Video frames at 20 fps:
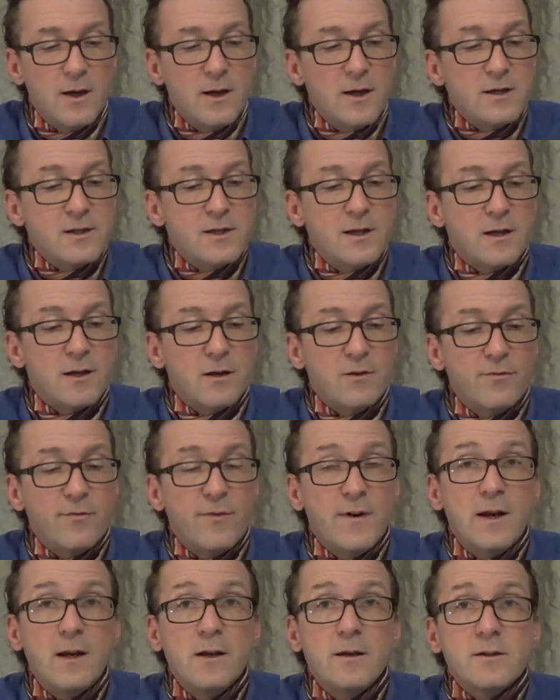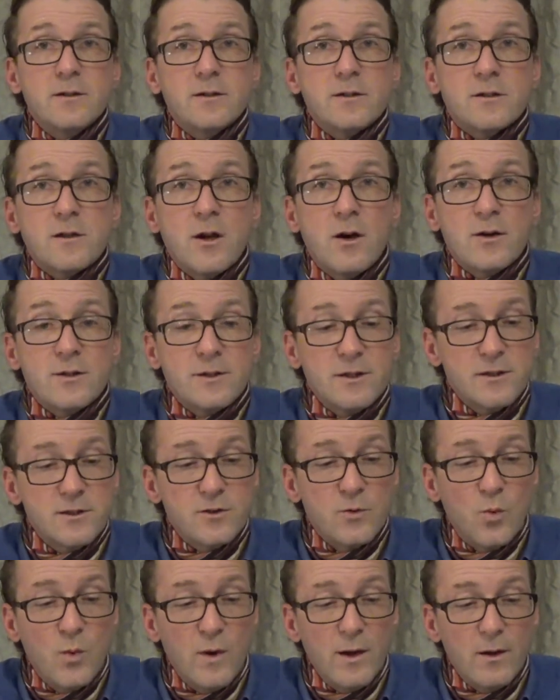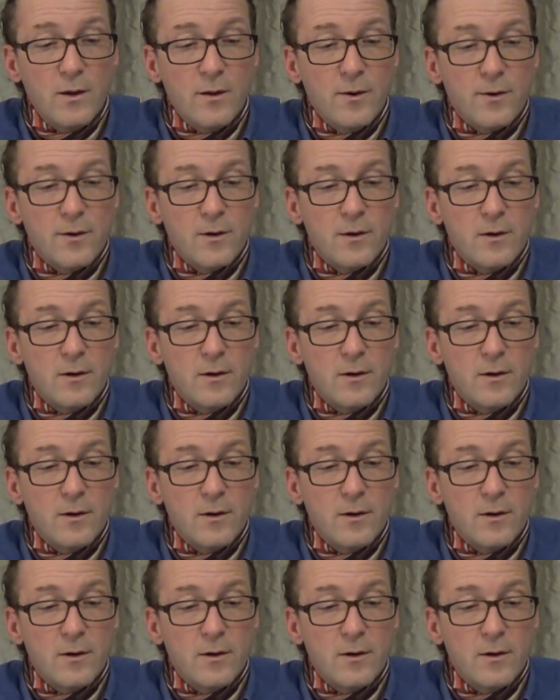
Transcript: His little feelers started to wilt.